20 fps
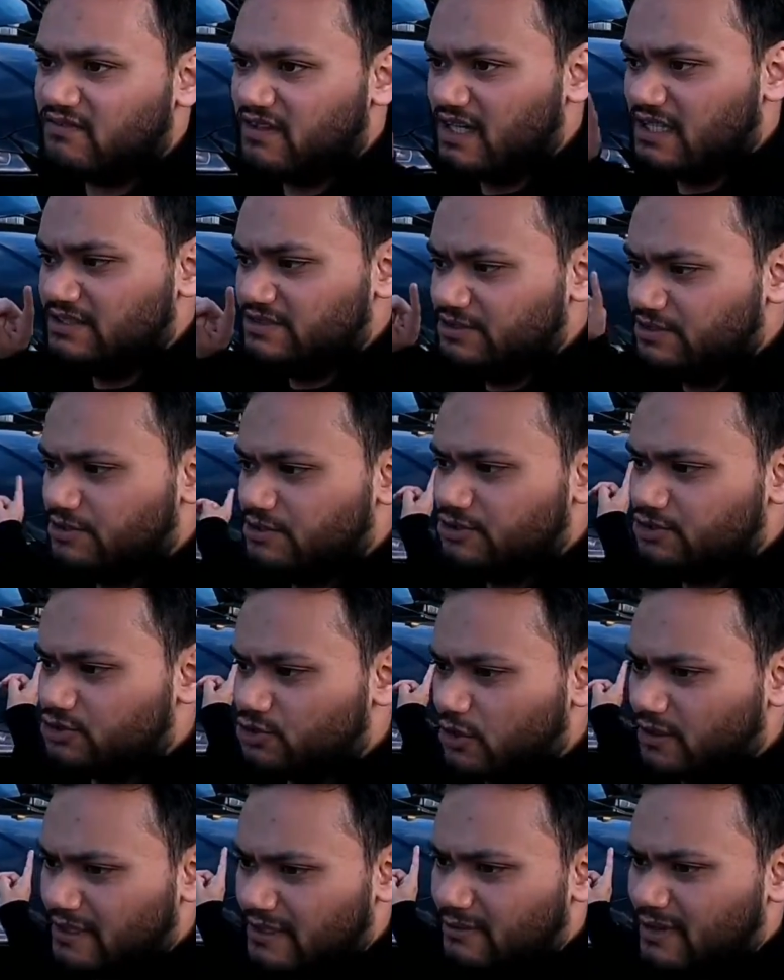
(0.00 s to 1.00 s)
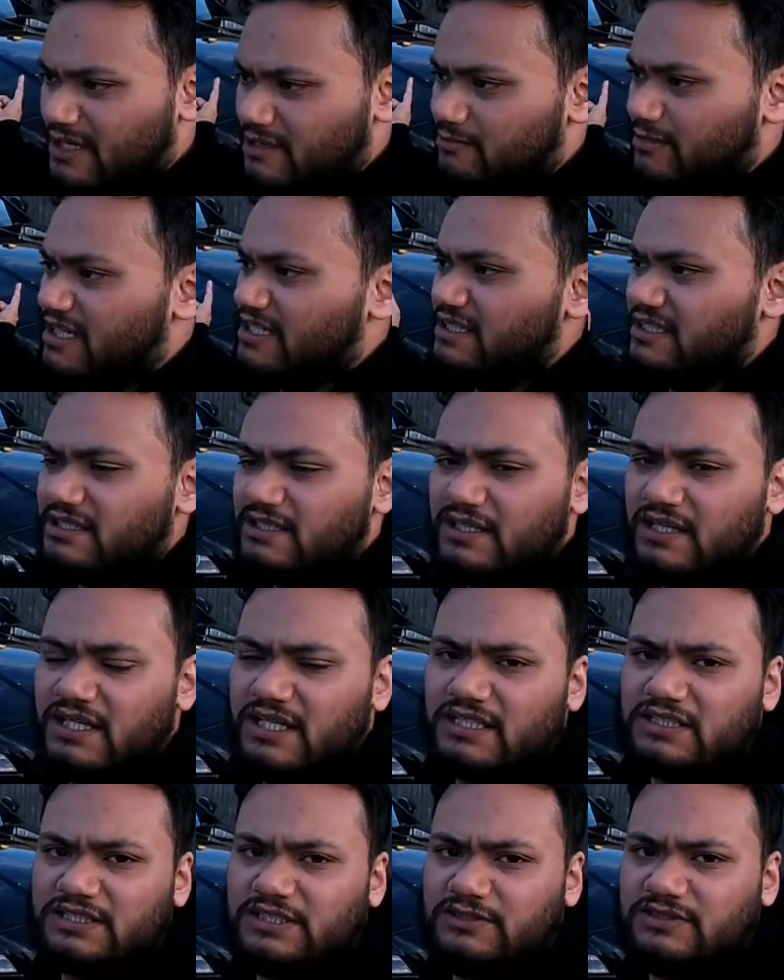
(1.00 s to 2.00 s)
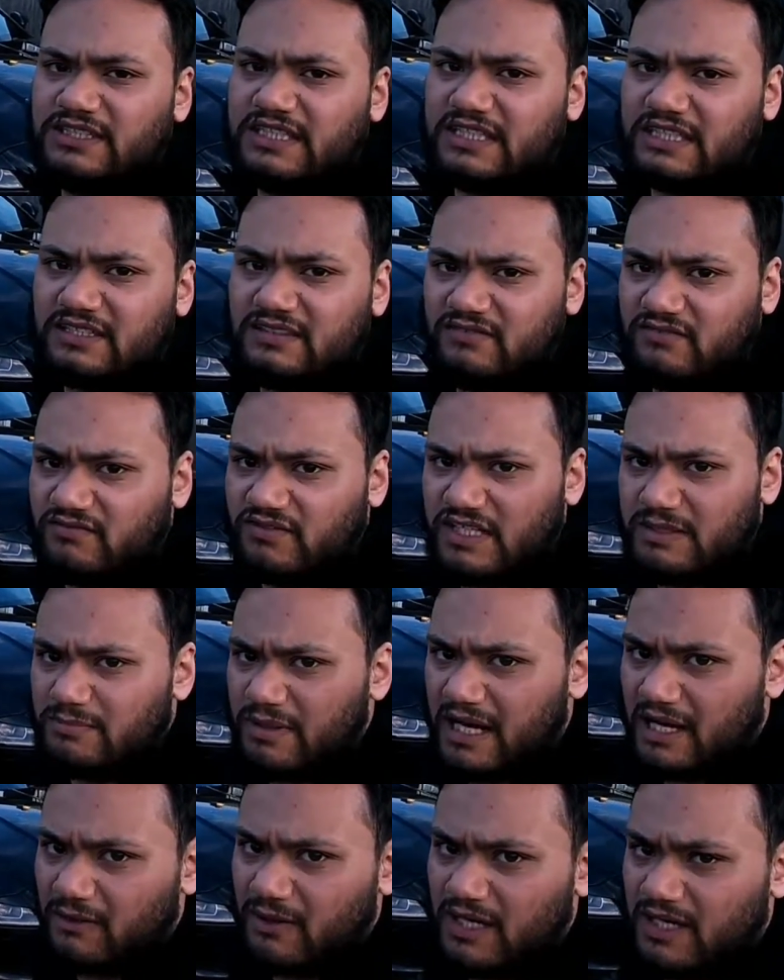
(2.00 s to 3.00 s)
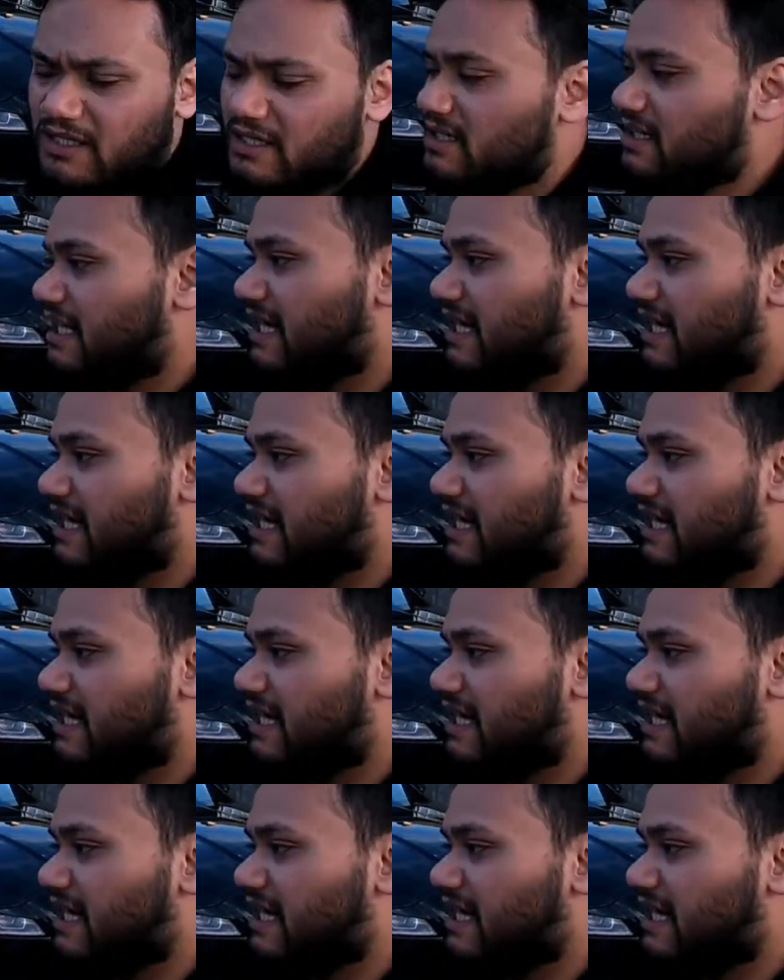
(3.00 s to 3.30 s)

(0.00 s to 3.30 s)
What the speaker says: I do strongly recommend using V-Power,